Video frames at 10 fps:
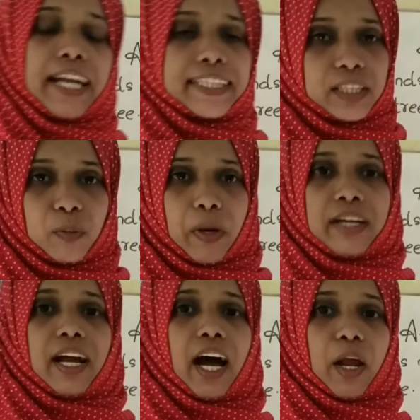Next
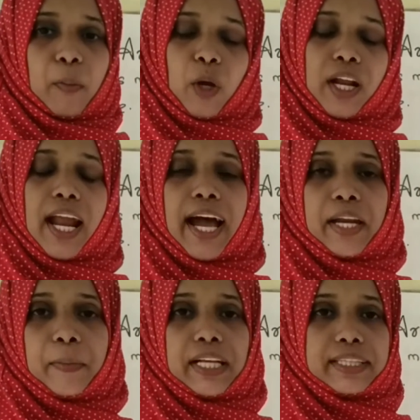one, arboreal
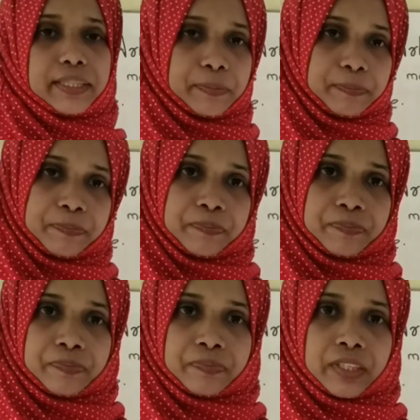animals.
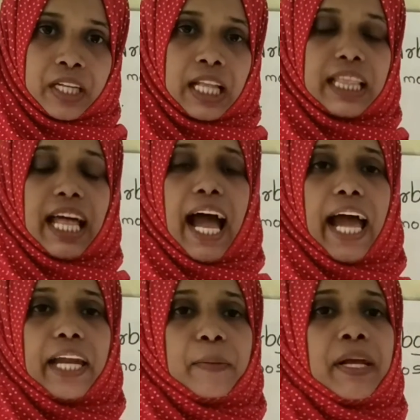The
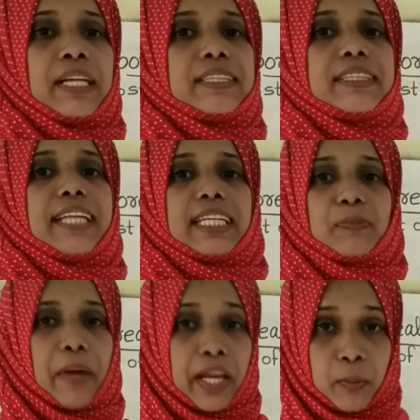animals,
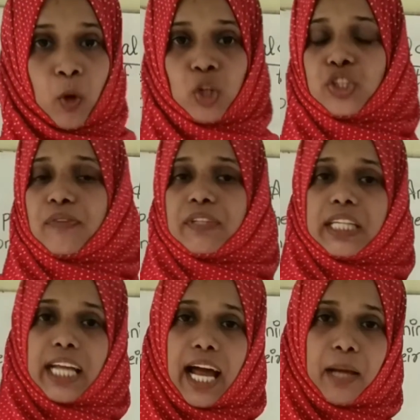they spend most of
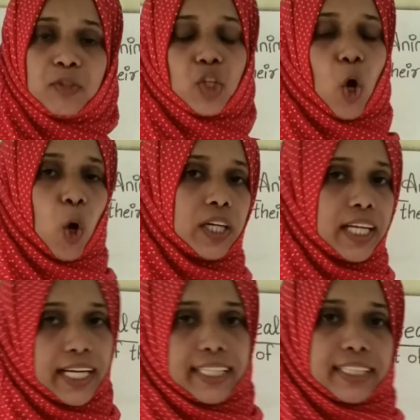the times
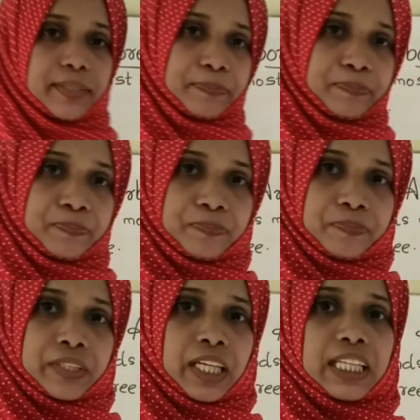on trees.
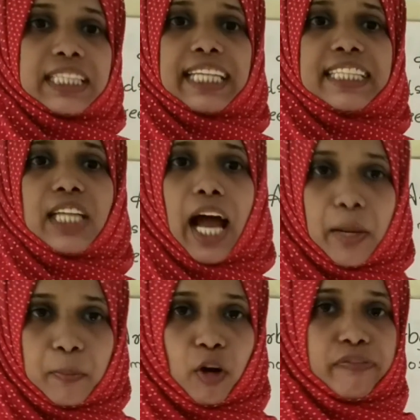Such
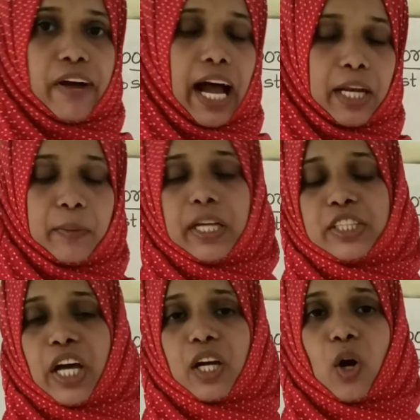type of
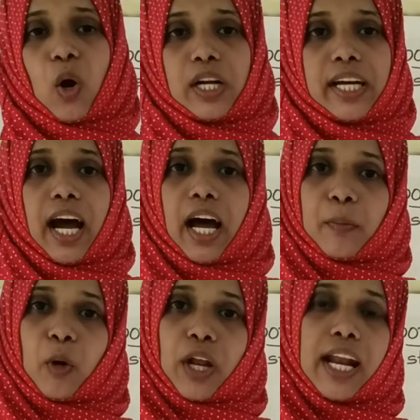animals are called
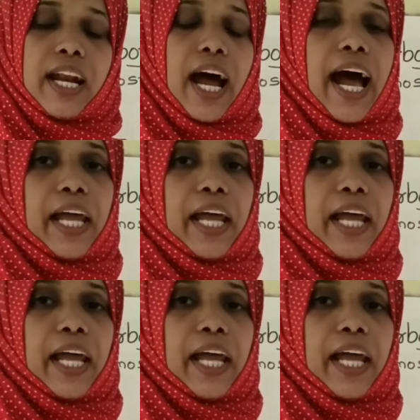arboreal